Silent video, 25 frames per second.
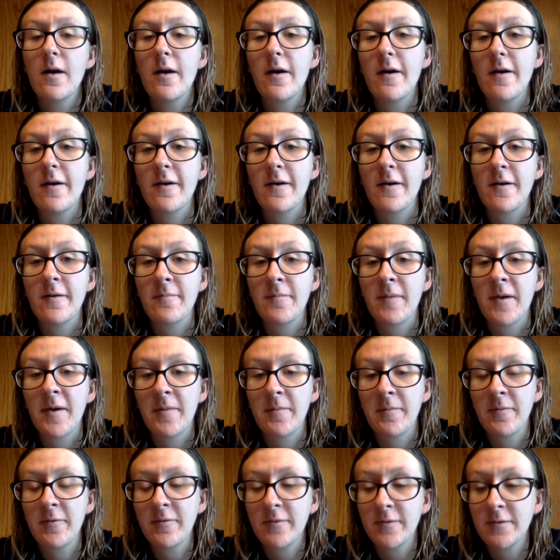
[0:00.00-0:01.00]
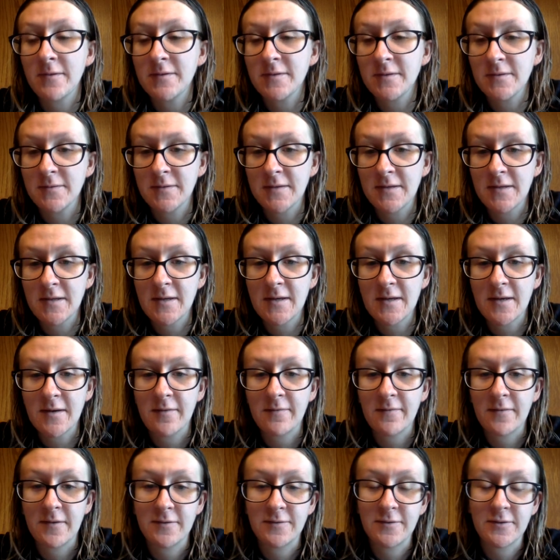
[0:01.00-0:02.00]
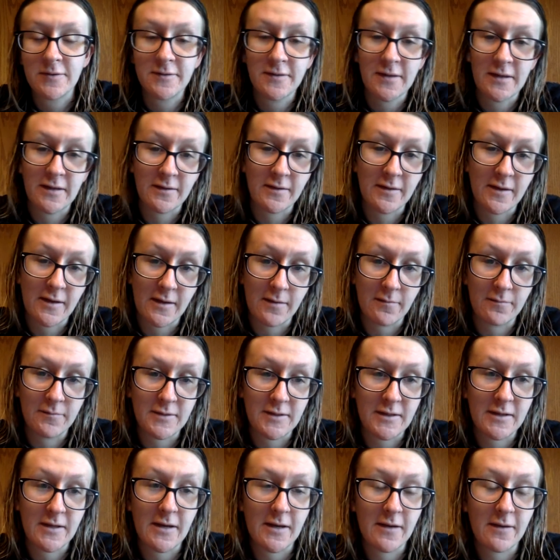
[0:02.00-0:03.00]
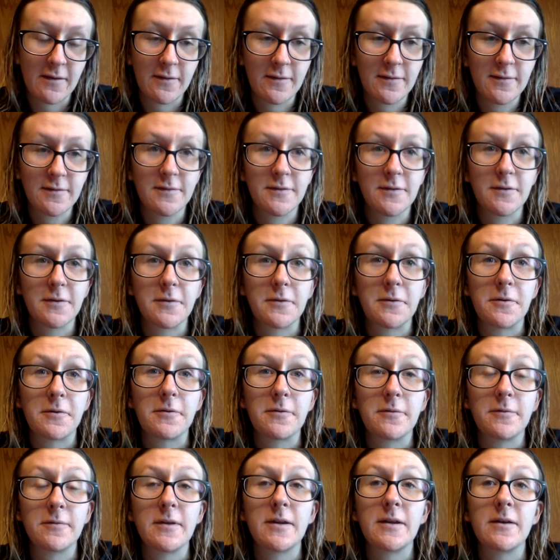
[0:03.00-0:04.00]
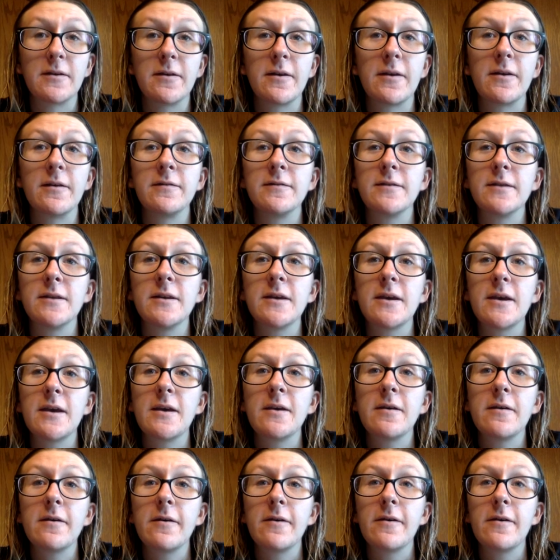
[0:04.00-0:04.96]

I'm going to see Avengers Endgame today, so later on today.